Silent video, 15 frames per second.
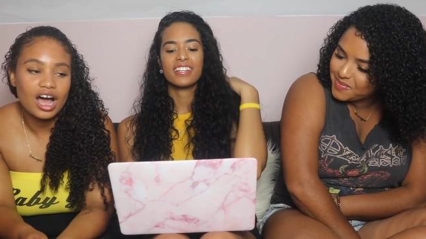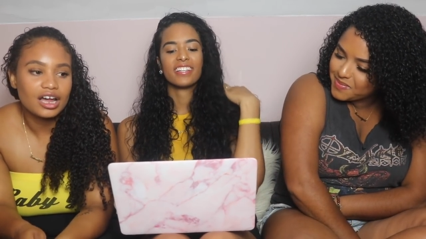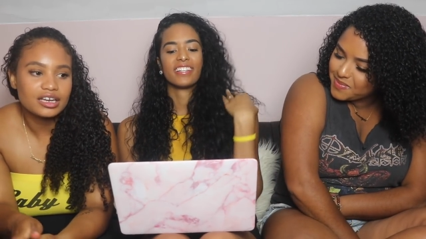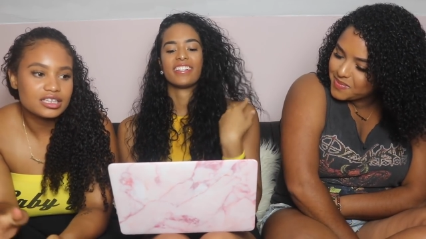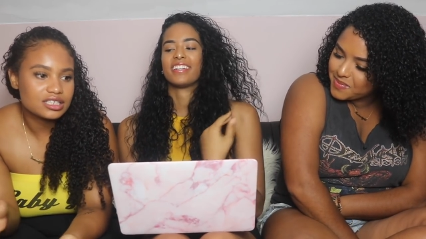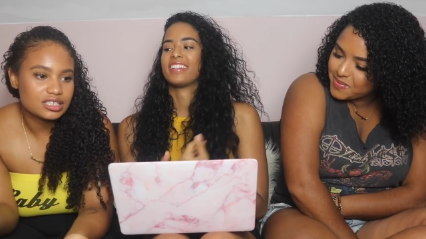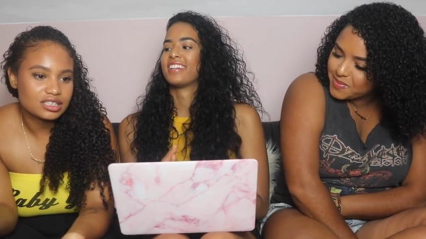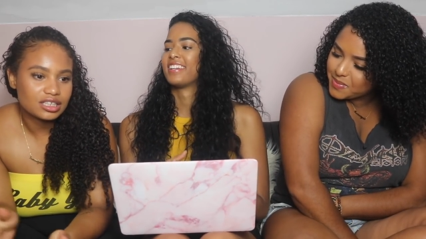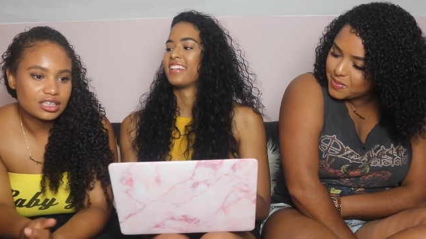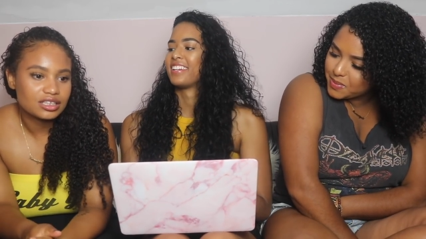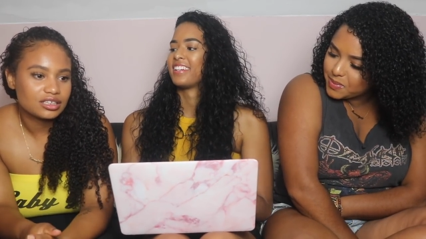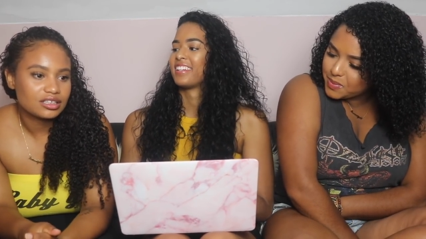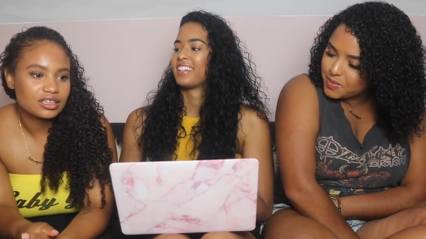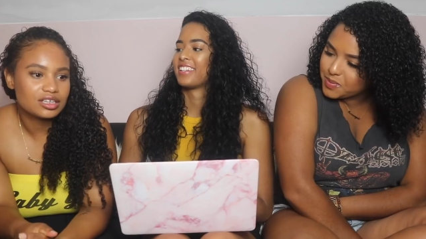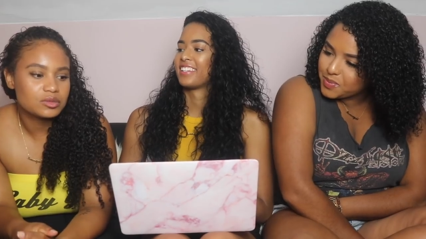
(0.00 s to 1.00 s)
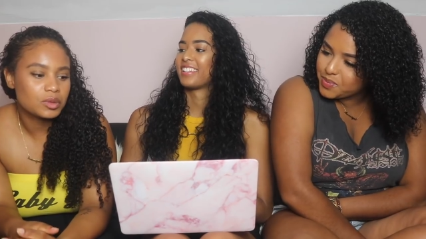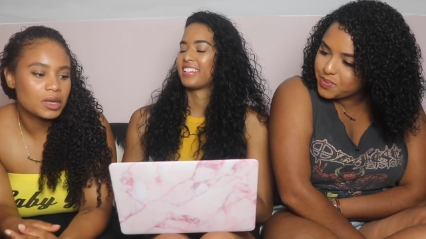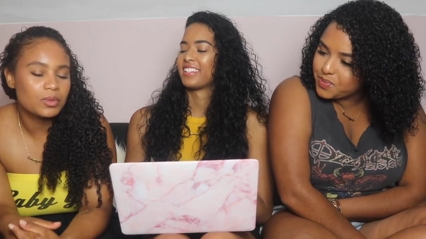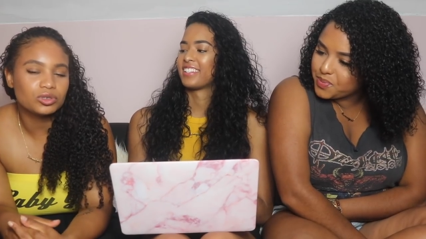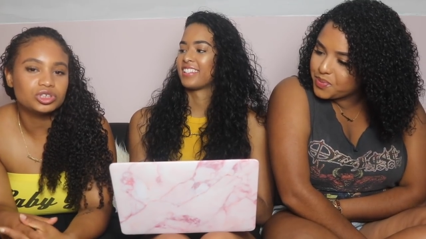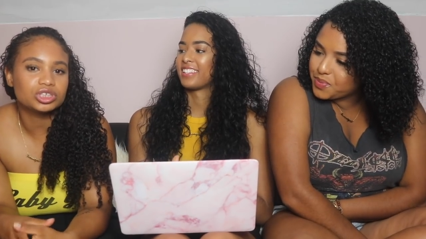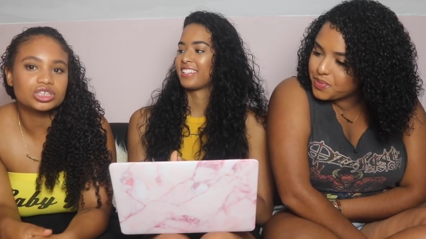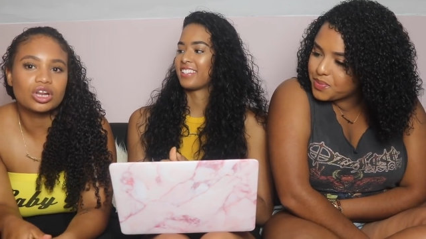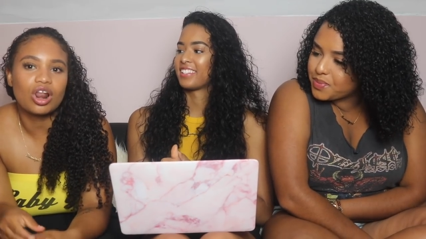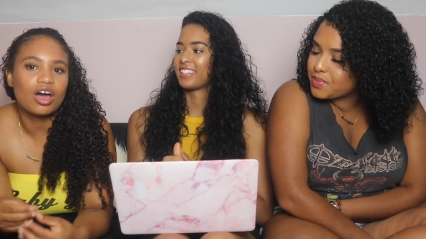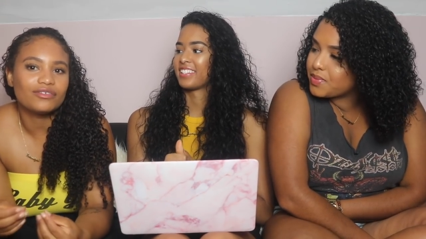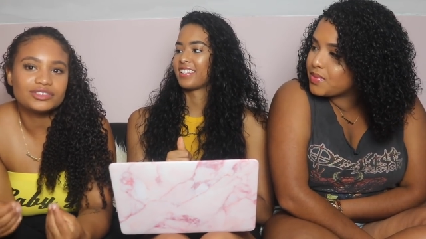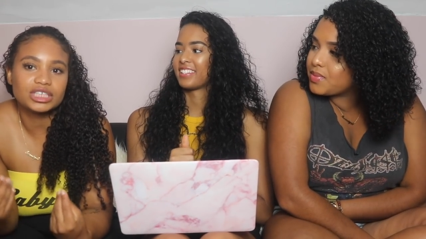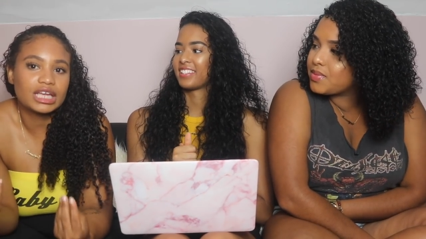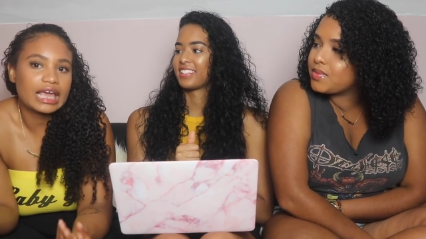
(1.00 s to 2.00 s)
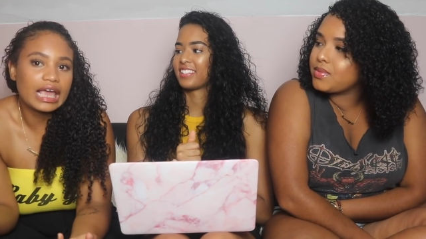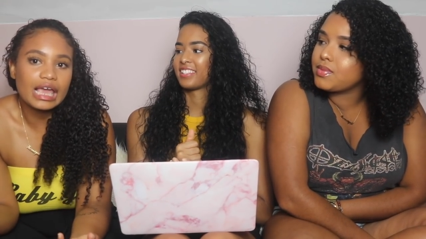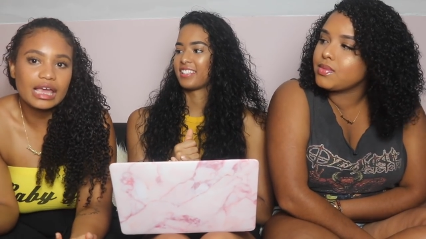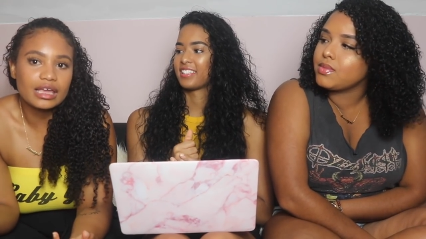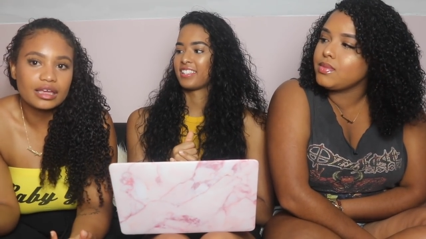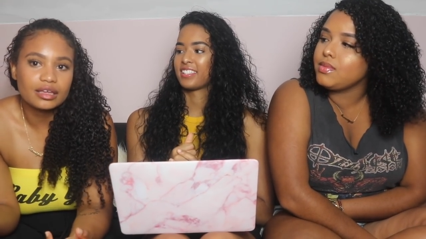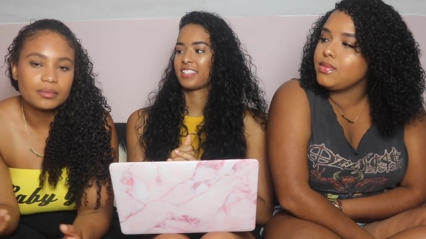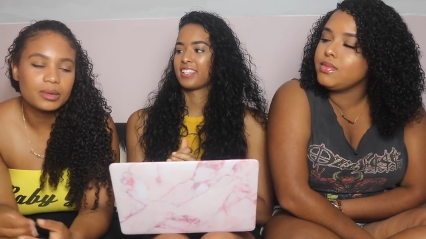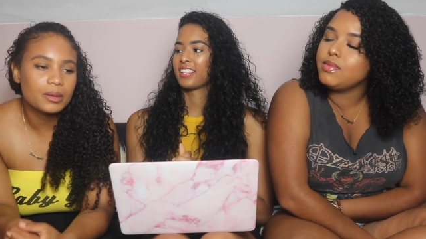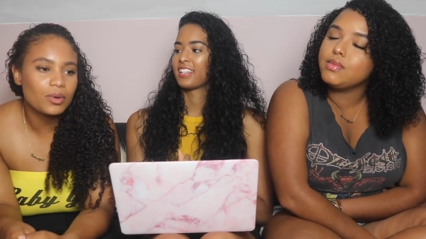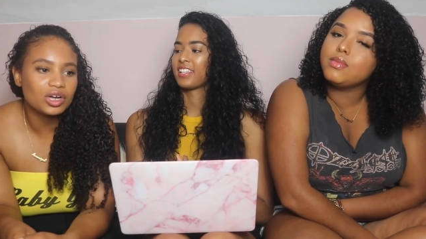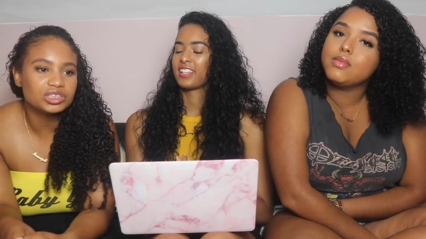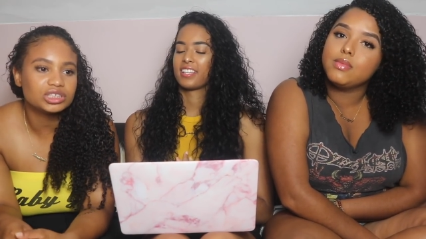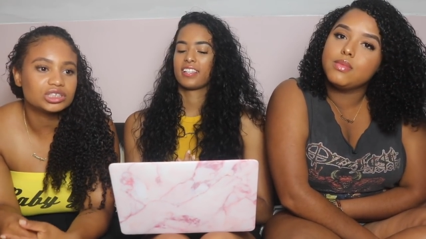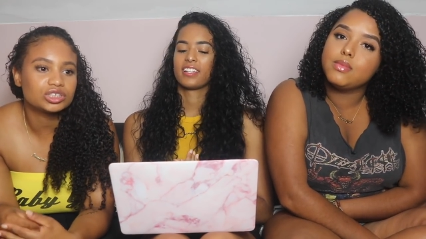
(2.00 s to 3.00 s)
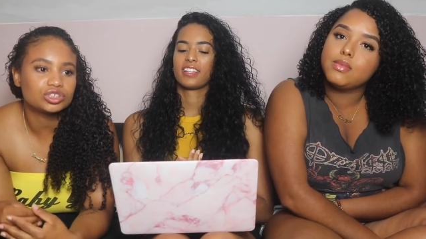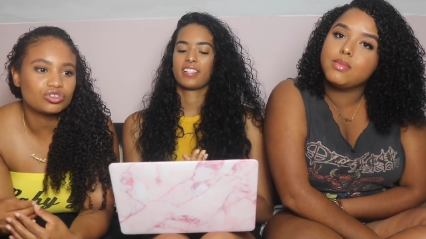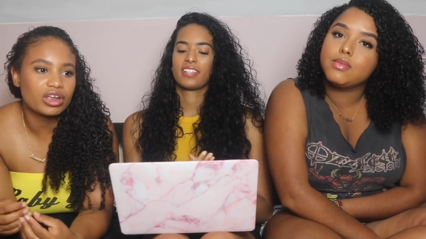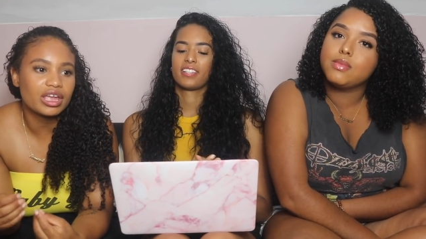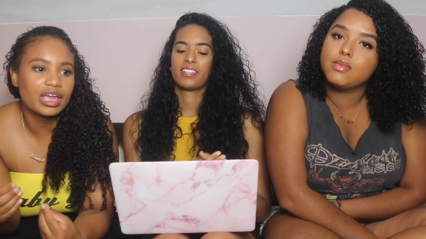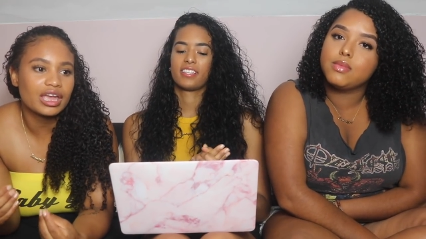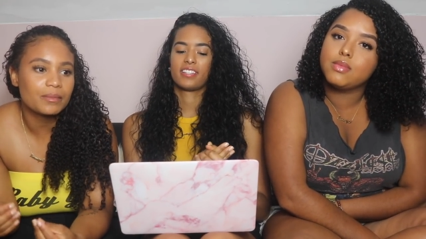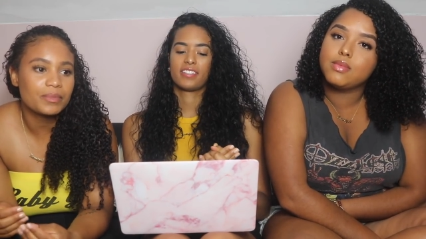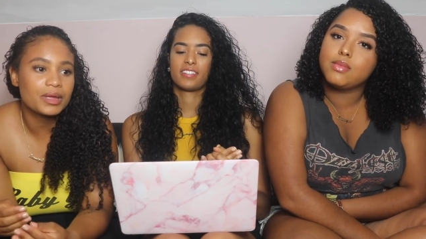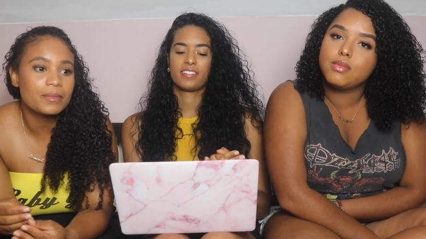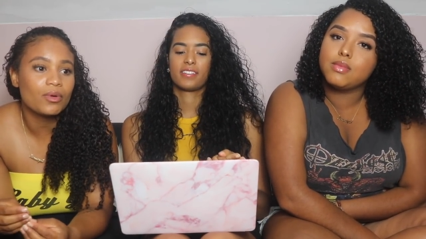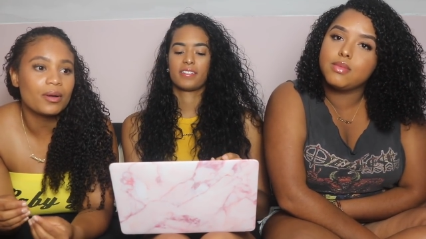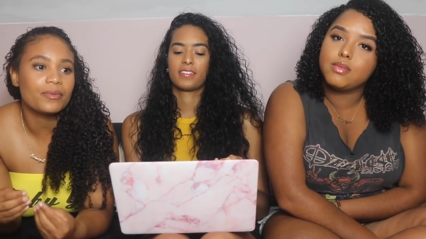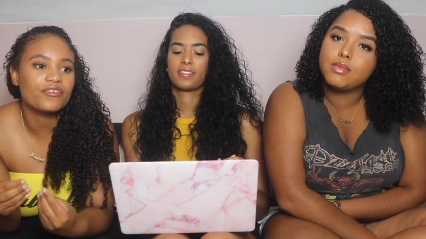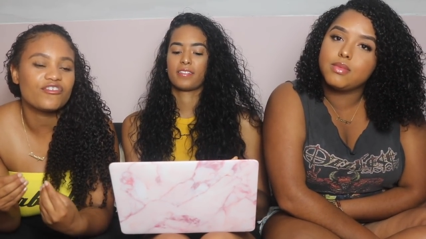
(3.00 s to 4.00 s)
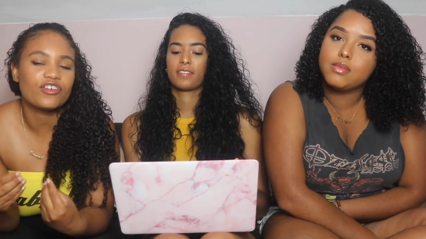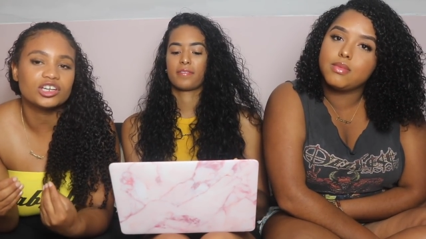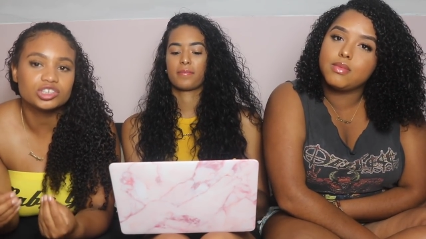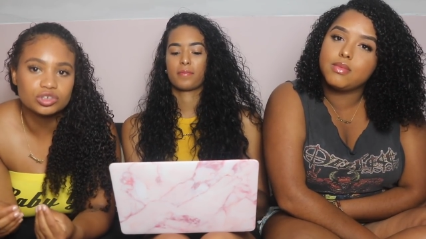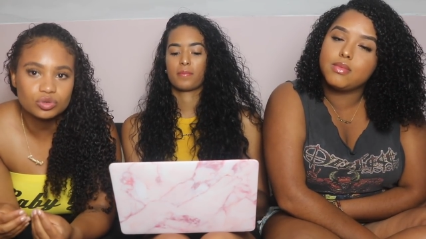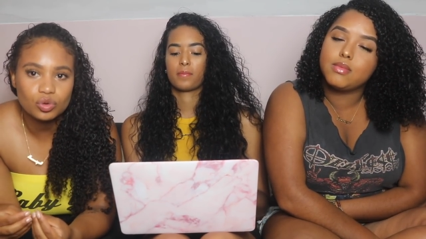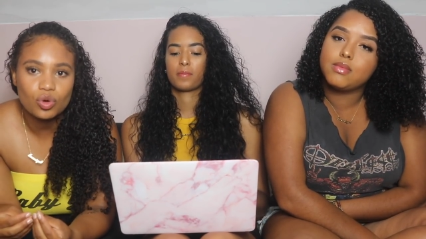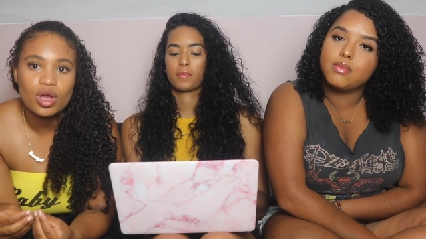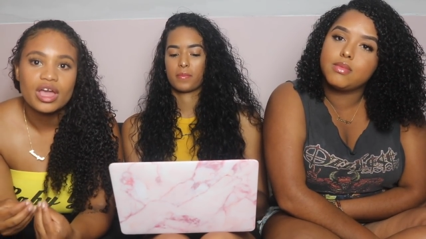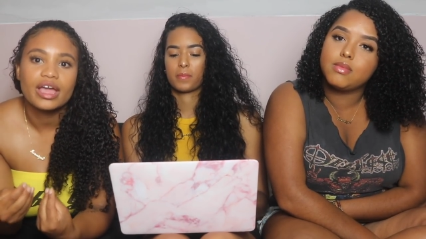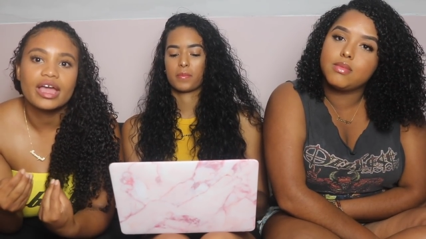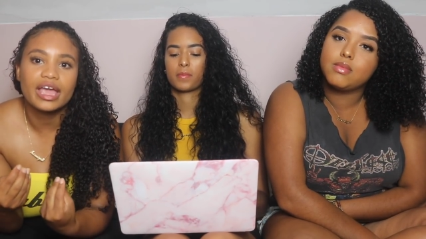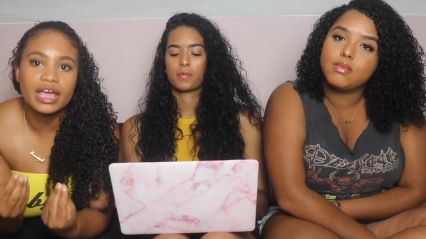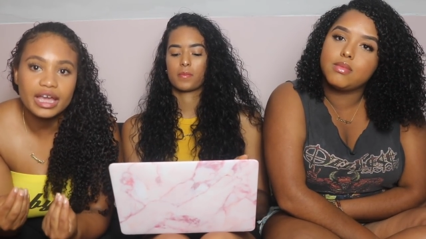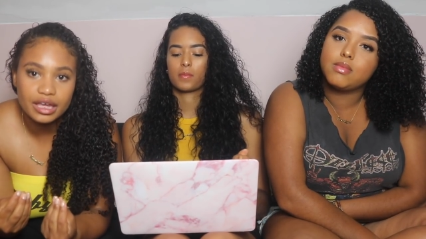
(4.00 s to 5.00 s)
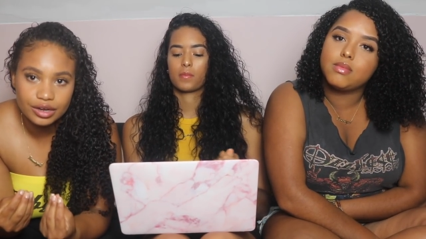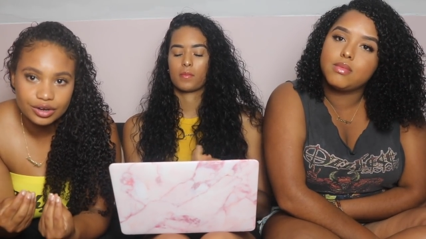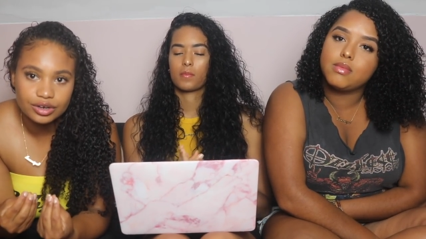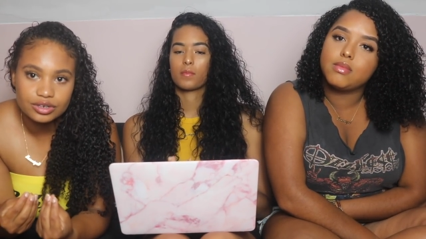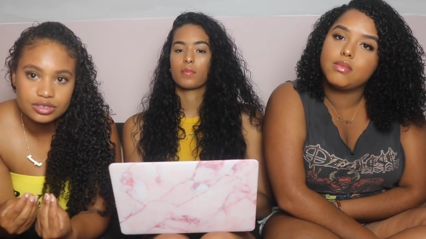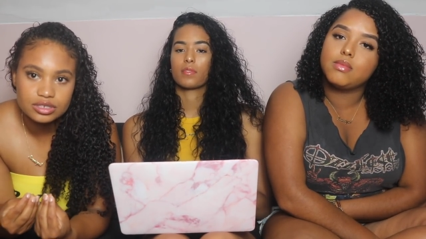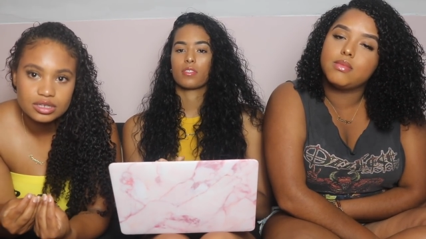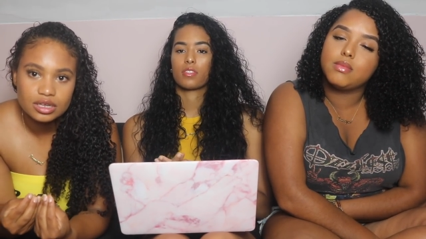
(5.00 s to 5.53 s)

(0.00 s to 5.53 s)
Speaker 1: honestly, because people just love to hate. People are just straight hate. People are professional haters.